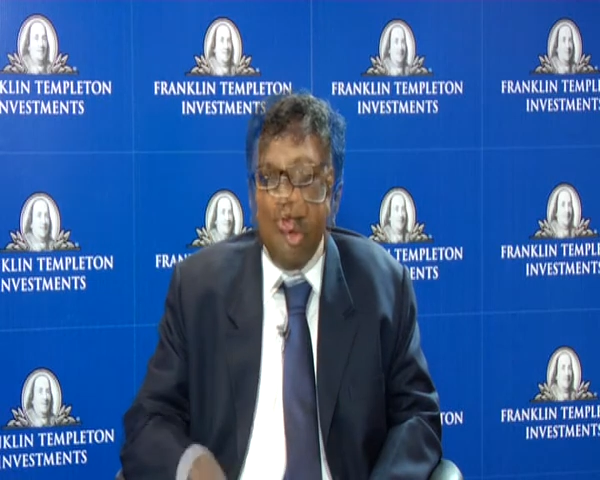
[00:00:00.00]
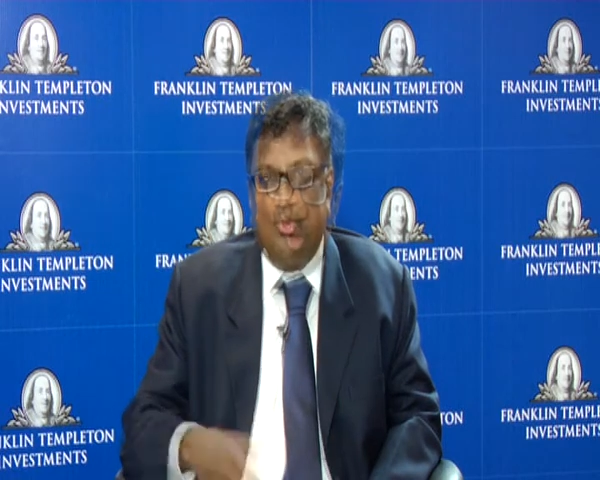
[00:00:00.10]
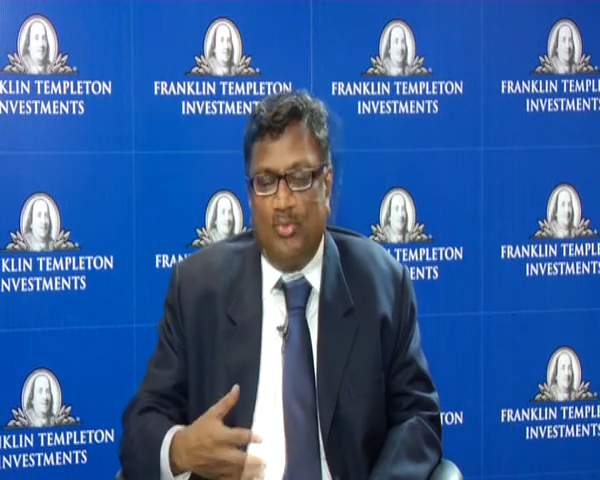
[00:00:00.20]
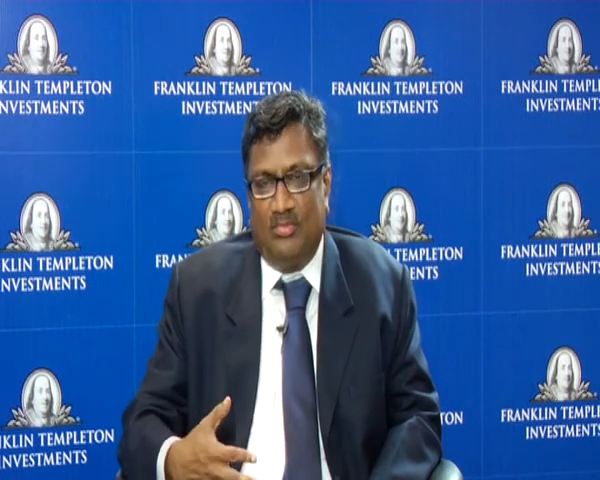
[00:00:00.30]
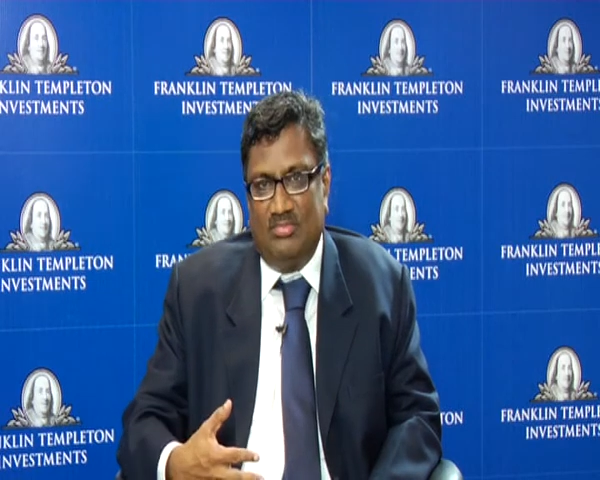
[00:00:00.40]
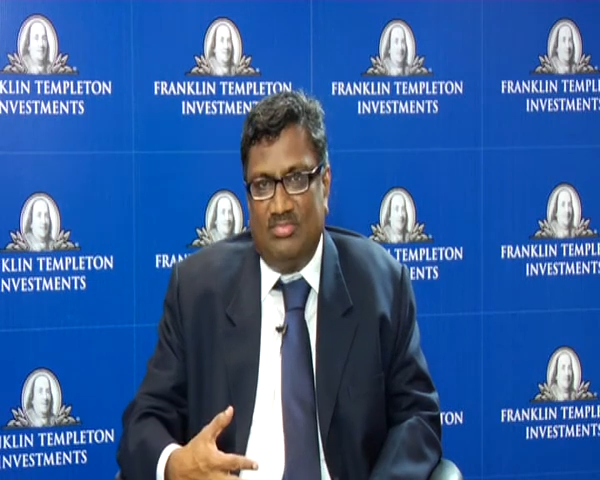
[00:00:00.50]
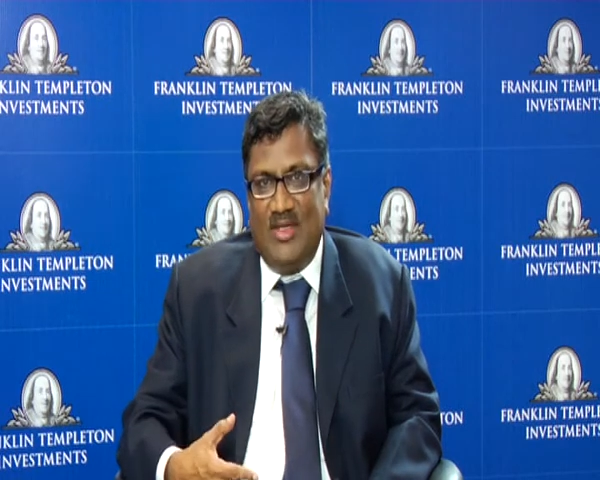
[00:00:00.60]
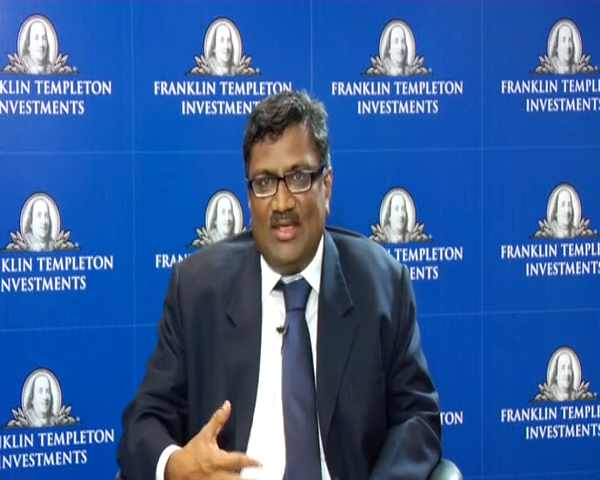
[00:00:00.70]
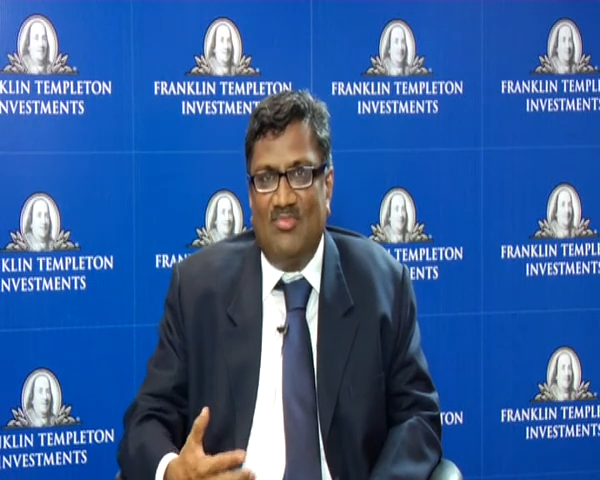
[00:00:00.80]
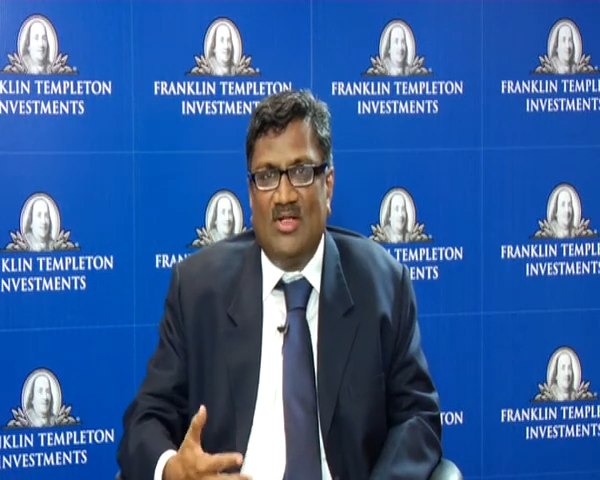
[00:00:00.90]
To
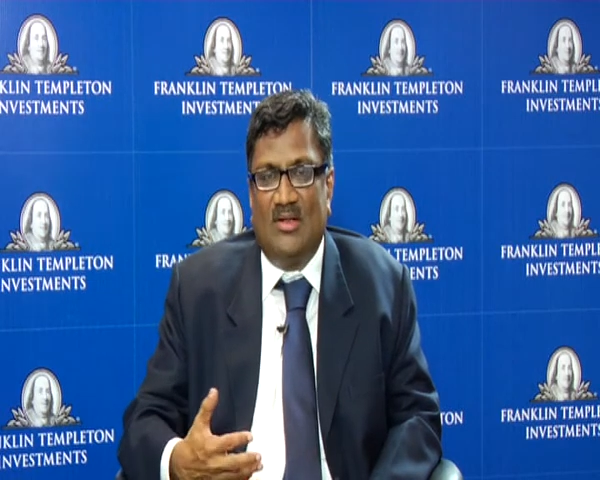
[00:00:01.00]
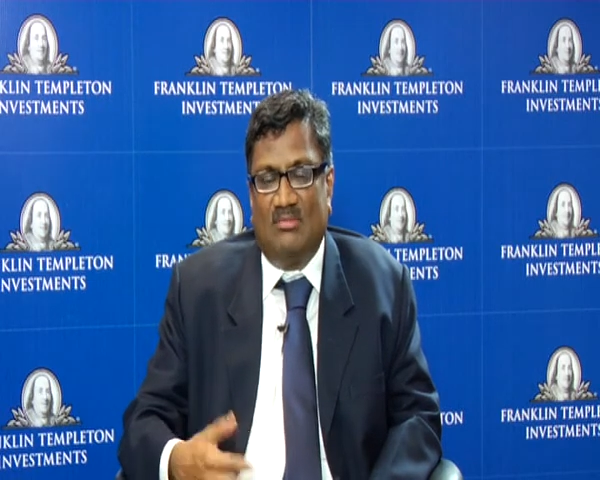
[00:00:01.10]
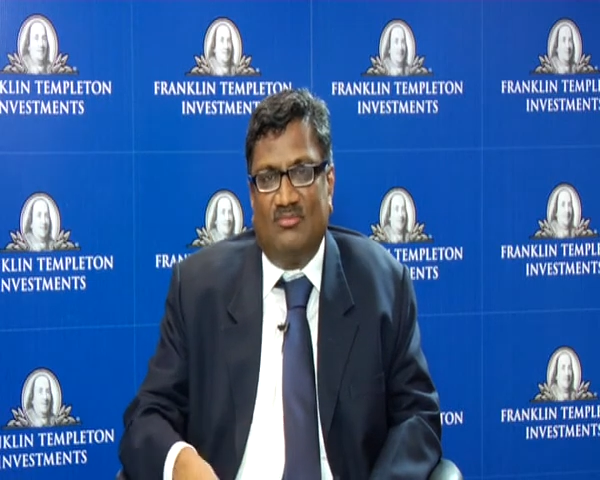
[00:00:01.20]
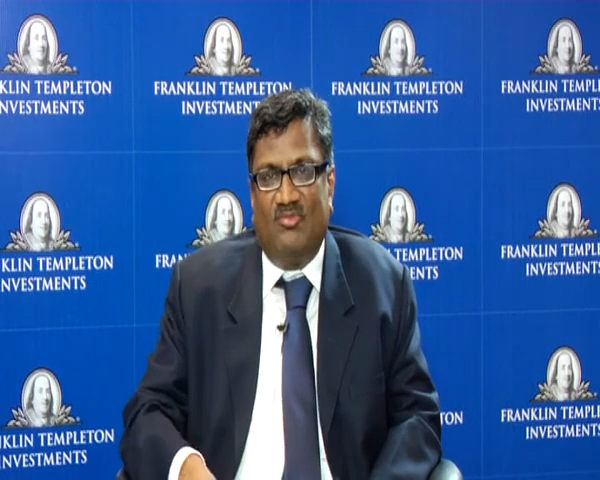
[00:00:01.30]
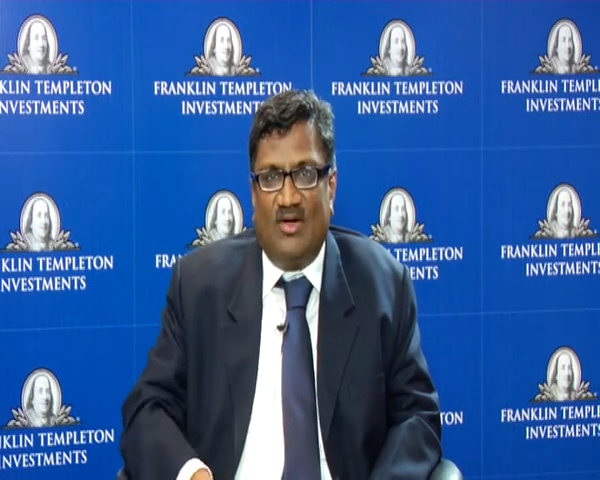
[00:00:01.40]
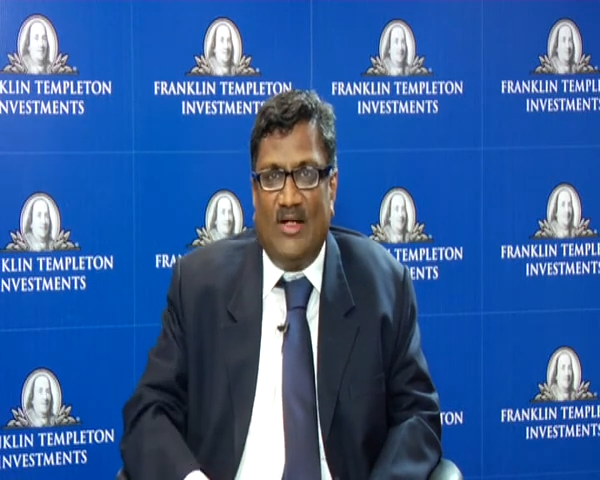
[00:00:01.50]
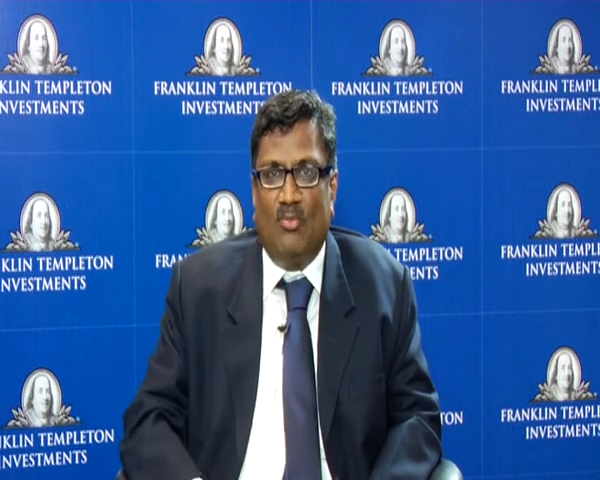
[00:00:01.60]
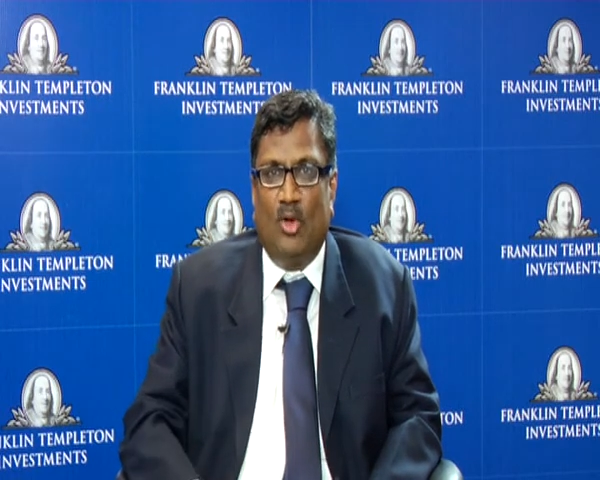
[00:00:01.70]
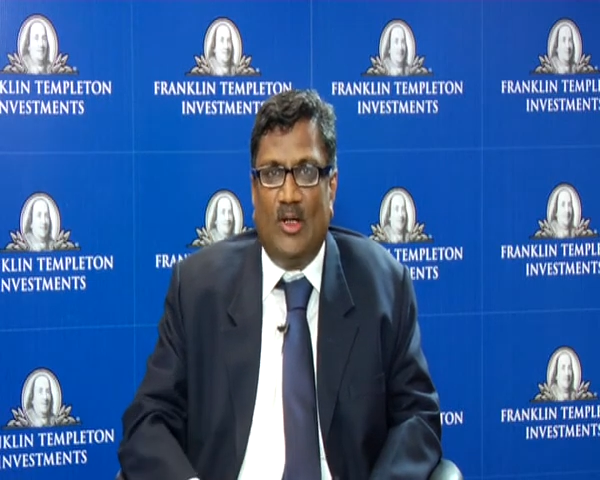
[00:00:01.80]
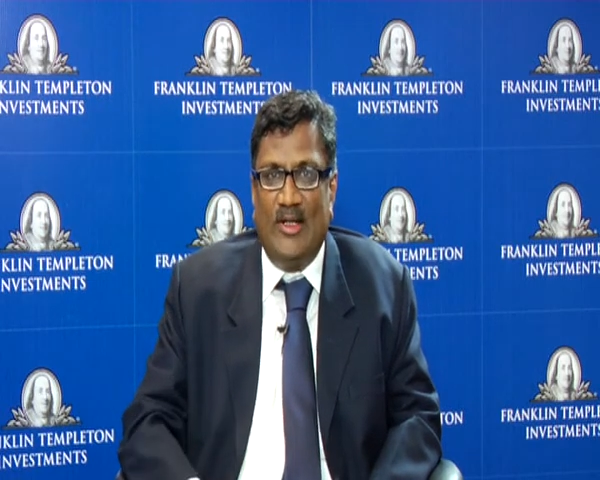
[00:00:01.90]
keep the
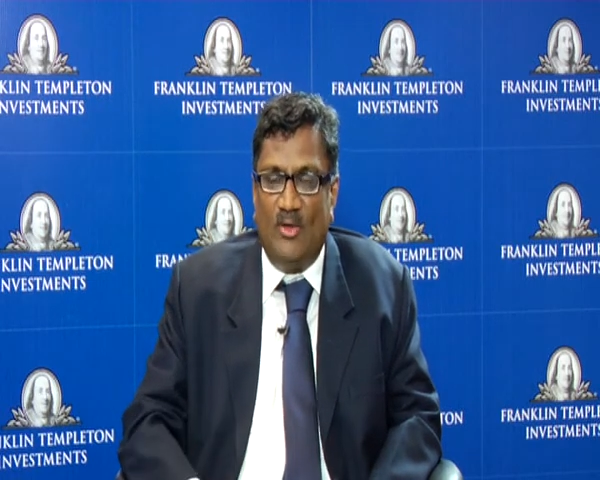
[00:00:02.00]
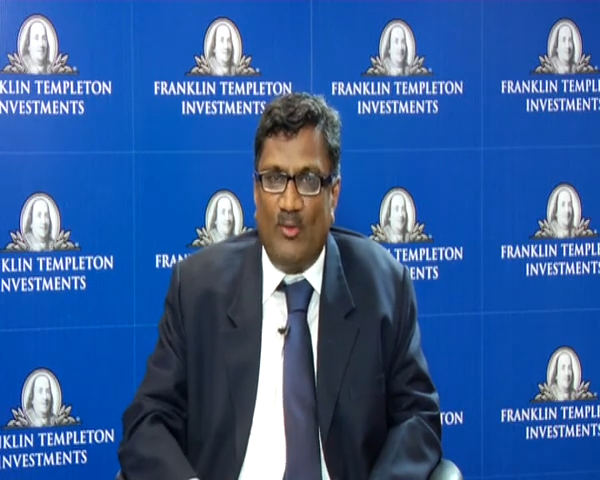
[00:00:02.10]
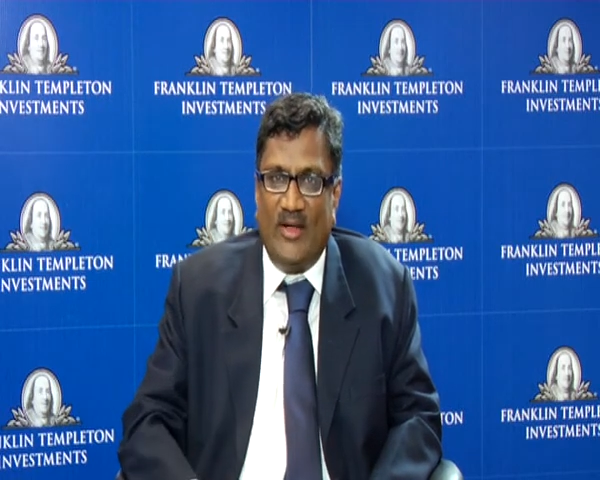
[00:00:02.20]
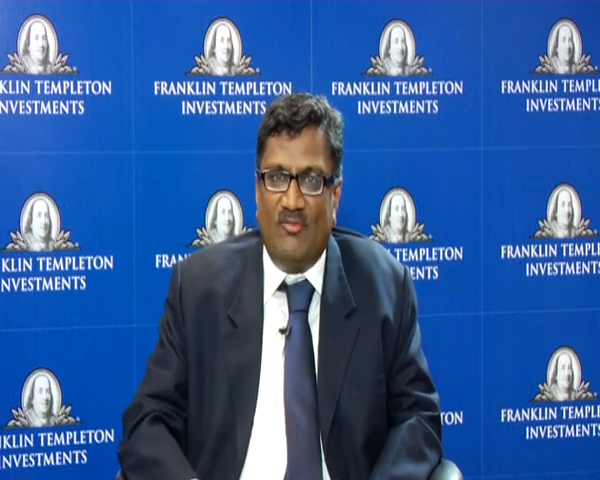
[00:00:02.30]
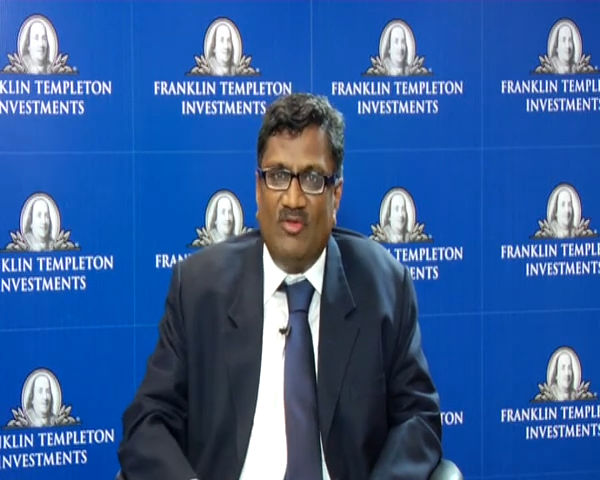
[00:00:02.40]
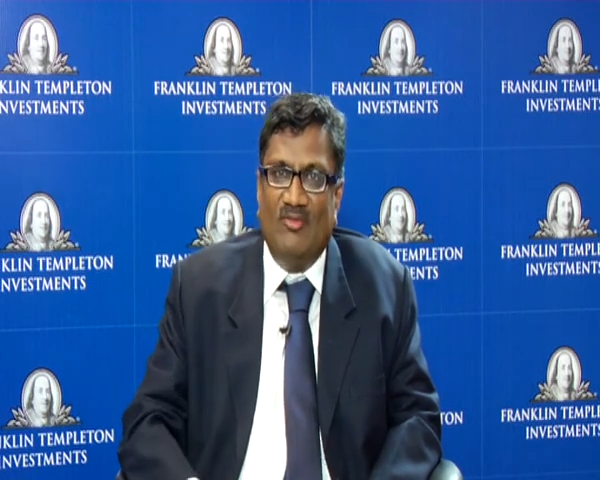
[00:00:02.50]
fund more liquid,